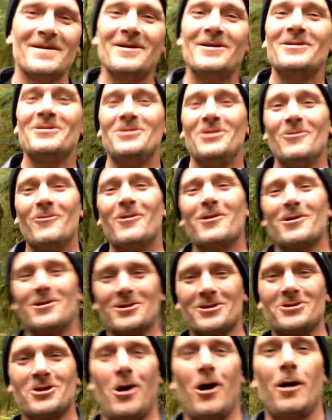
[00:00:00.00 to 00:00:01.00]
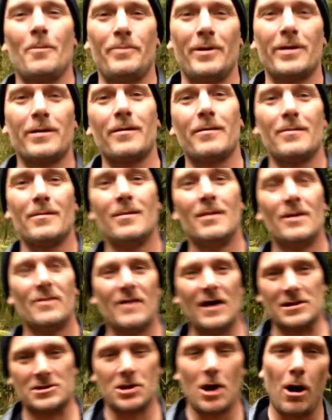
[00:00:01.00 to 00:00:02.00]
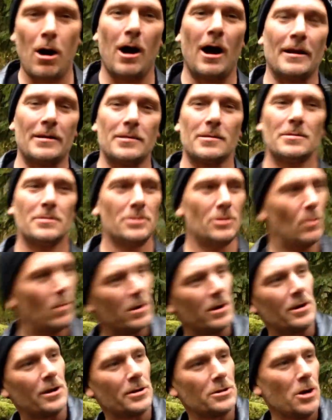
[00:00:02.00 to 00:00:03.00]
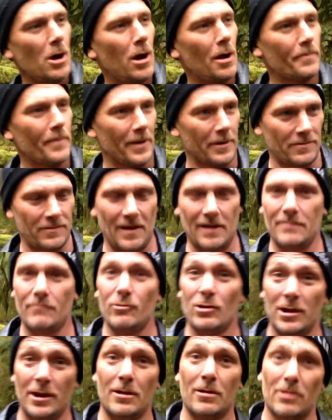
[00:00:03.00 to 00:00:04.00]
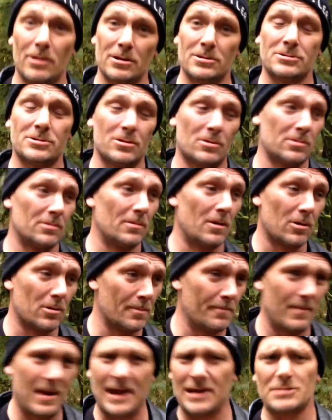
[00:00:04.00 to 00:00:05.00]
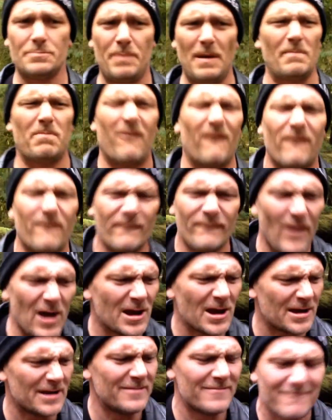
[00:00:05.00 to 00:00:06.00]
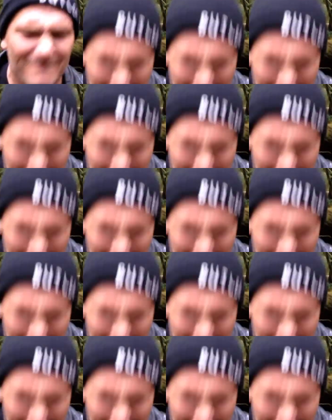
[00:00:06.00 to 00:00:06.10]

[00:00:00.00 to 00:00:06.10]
You wanted a topic that's hot. You wanted a topic that really hurts or makes people fucking...